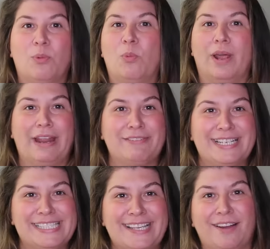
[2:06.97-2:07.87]
whatever
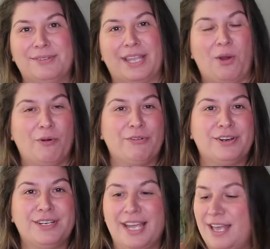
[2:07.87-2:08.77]
discount they
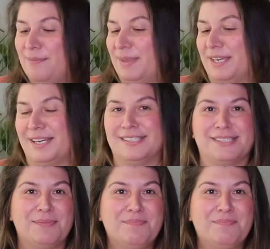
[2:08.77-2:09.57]
offered because